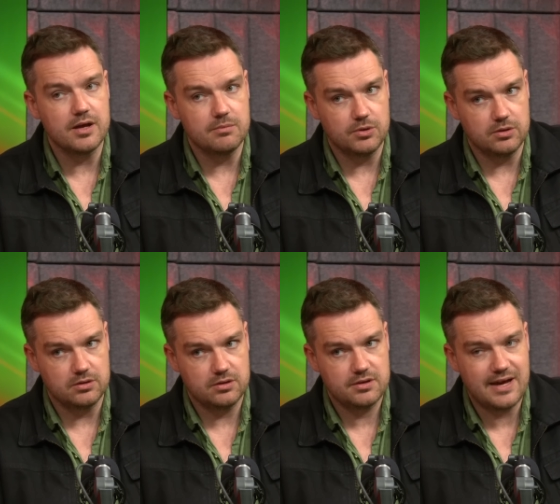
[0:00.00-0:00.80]

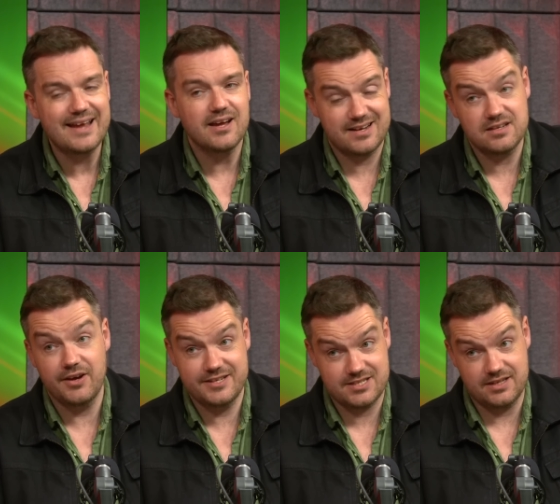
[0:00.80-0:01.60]
Icy. And
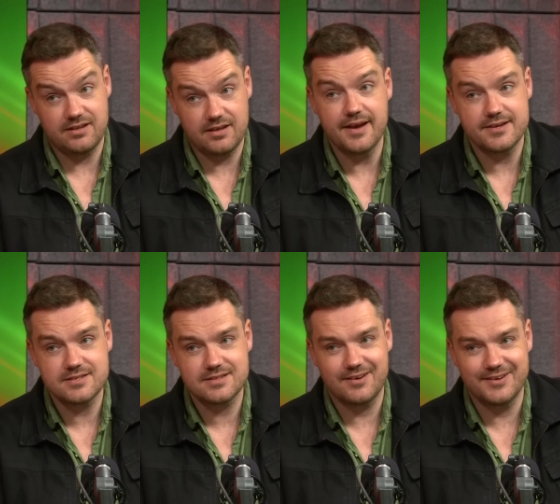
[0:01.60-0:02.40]
icy.
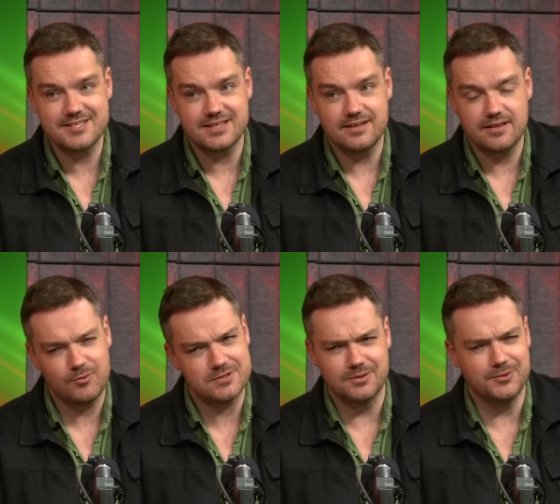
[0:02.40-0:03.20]
Yes. Icy.
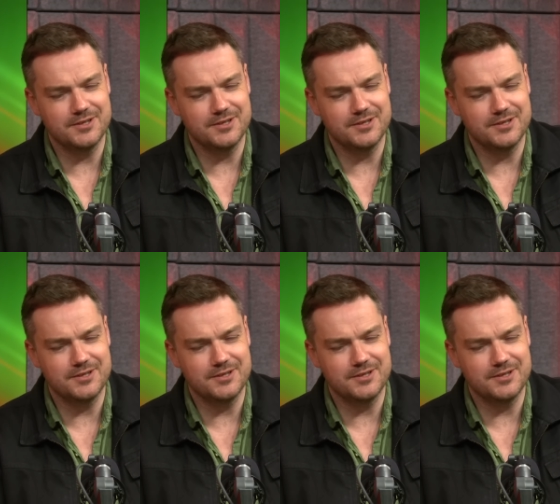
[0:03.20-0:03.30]
That was the